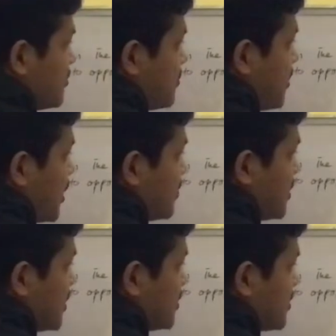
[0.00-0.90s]
phi
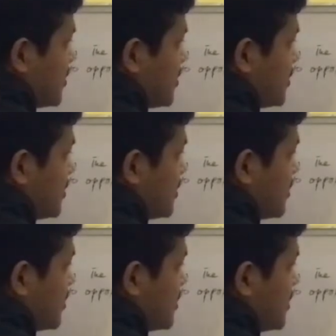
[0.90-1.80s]
by
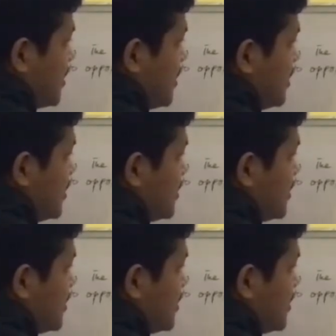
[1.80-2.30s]
T.